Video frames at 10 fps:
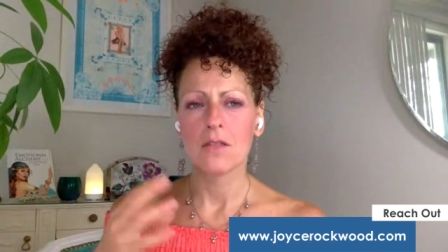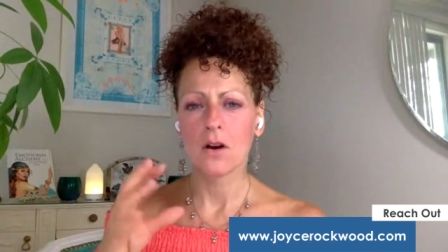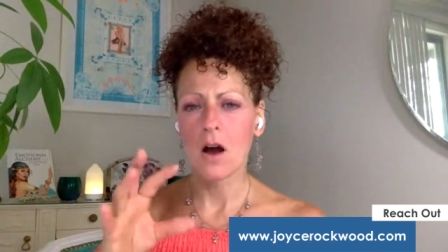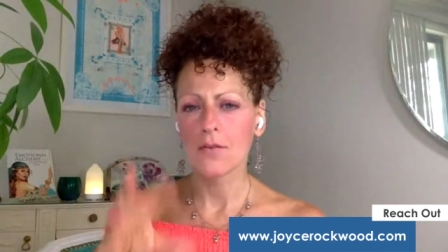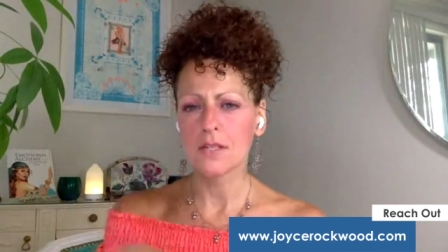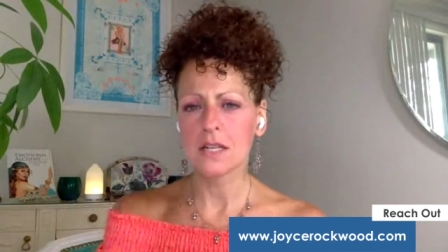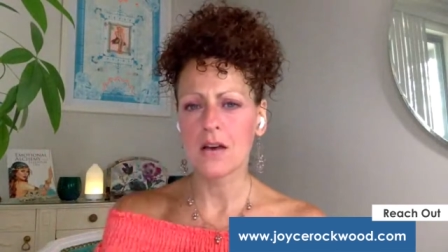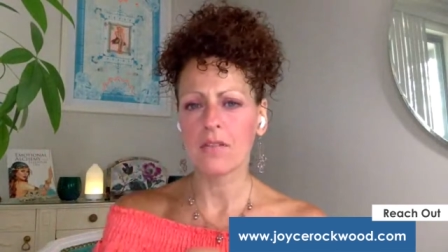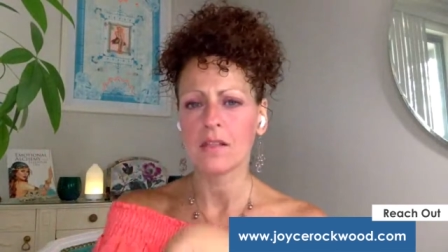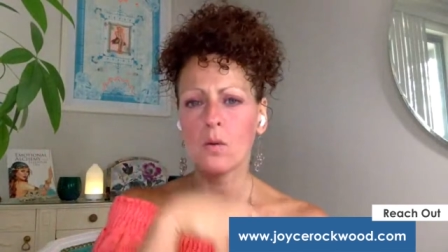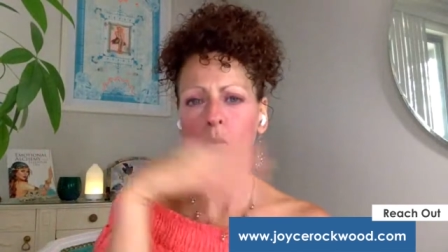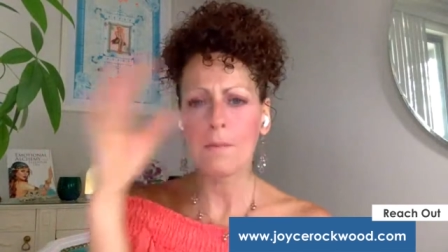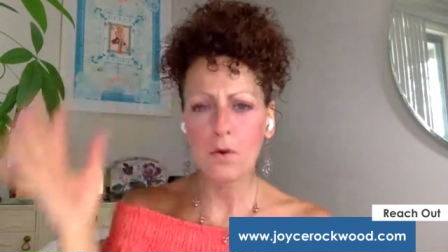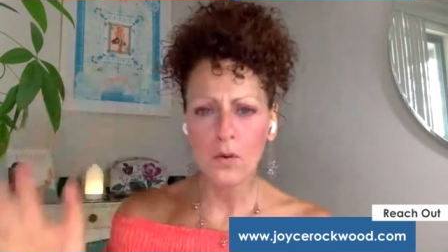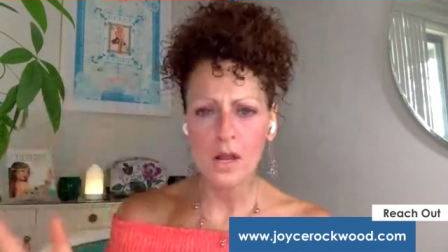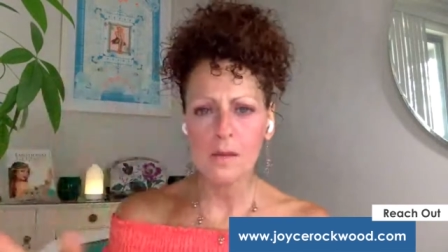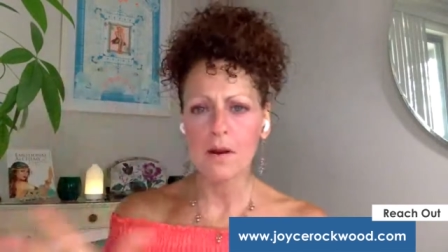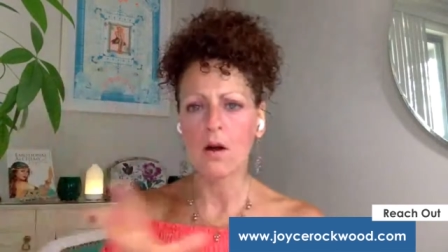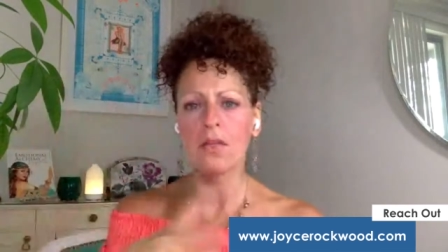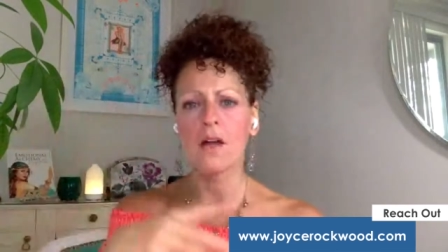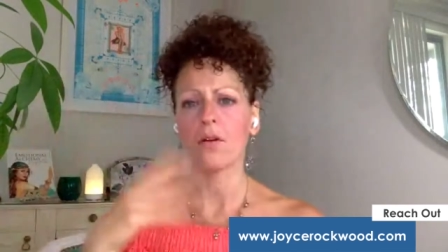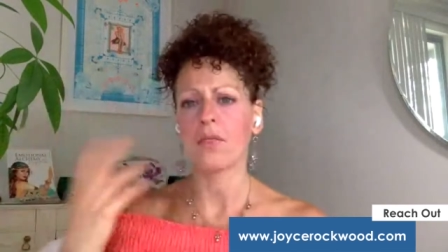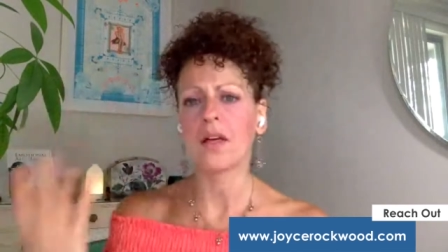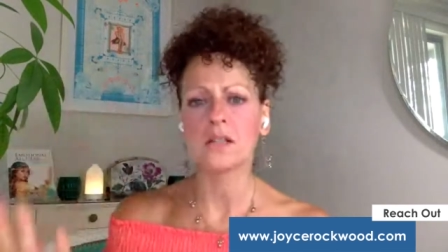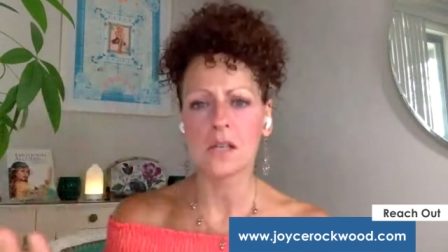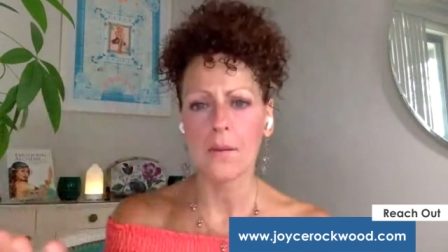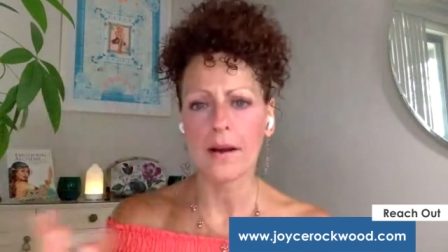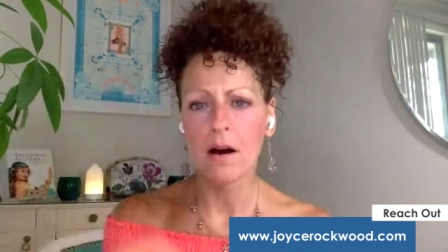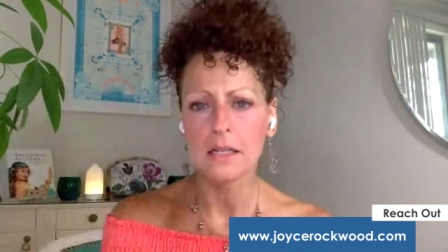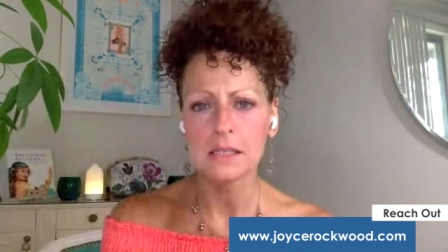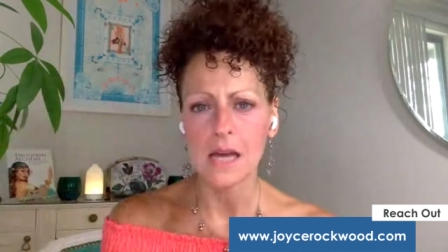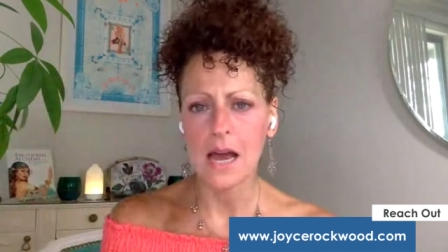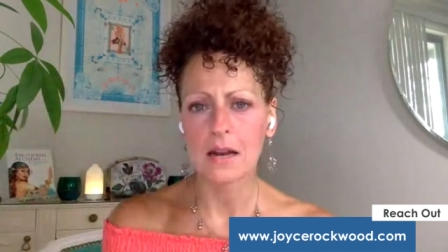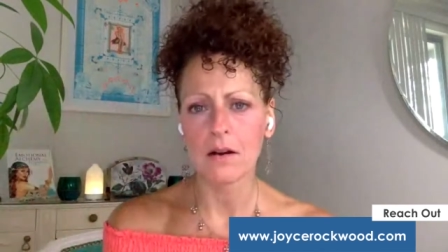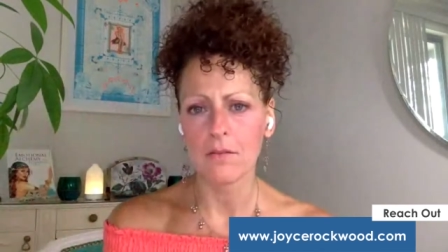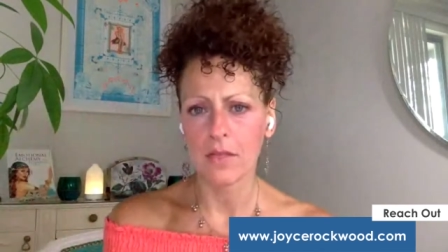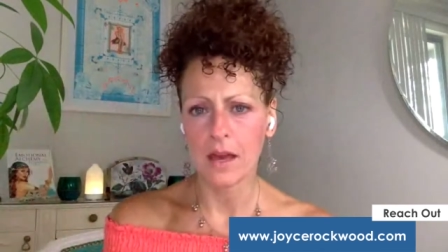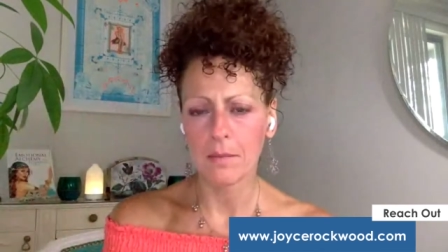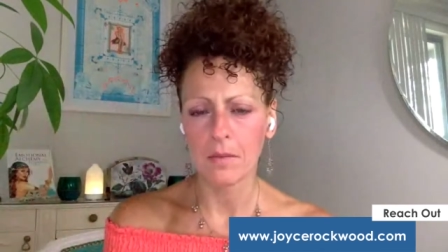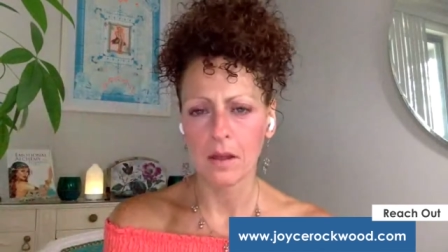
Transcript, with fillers: they're coffees that have like the whipped cream and all the other things going on inside of them.